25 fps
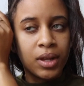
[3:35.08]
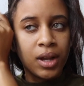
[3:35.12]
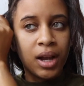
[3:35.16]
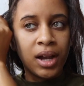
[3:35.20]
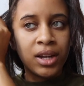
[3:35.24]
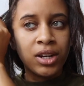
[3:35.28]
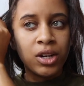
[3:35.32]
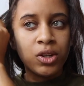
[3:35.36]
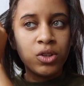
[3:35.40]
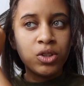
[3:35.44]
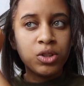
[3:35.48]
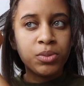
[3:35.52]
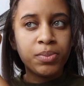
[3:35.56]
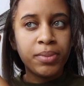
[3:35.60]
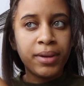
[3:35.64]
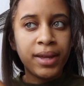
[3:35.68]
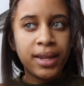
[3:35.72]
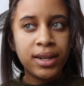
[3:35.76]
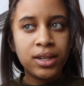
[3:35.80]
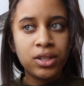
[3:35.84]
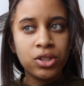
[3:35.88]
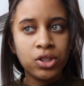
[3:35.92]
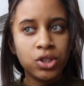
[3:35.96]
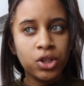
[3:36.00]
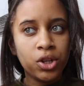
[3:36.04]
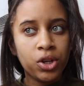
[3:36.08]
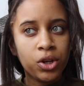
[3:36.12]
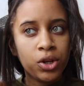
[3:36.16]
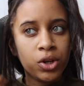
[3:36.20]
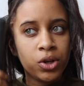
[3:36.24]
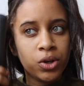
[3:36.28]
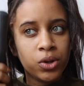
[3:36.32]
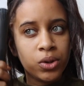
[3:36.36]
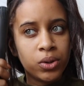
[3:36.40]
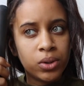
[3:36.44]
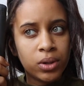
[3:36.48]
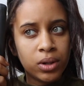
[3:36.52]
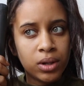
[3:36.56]
I don't spend
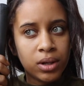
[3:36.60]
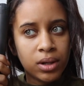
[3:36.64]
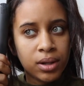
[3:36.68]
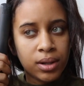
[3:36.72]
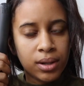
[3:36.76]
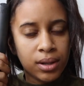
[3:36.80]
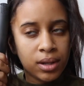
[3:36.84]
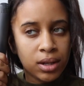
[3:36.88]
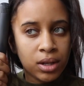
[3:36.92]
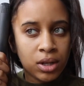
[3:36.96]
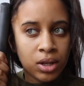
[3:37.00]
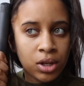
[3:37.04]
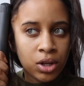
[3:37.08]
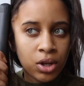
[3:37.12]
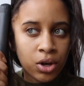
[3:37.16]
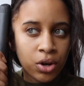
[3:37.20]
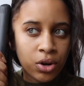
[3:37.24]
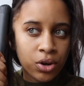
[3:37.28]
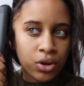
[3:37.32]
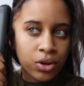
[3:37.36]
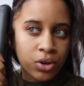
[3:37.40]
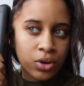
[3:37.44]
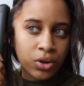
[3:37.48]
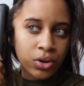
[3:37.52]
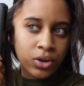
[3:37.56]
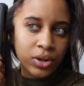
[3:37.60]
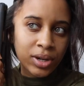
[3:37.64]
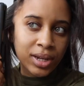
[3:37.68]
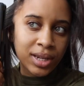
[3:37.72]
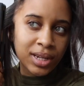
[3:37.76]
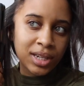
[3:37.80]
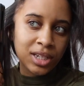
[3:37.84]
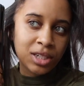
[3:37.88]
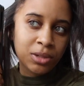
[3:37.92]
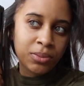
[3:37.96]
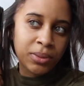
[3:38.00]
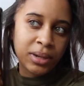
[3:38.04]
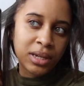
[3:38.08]
too long on
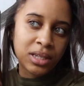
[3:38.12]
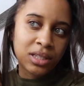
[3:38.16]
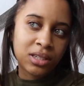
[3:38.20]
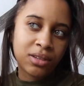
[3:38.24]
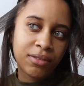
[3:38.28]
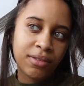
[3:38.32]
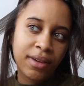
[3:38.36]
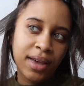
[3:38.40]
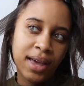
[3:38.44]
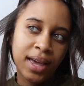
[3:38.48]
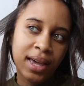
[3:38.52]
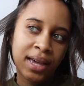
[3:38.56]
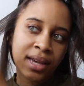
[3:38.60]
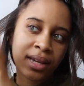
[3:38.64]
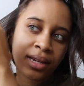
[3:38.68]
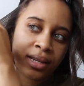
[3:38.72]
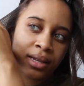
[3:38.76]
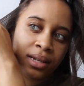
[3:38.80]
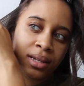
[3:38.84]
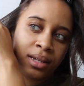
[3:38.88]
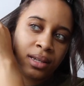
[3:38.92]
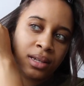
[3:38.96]
each piece of hair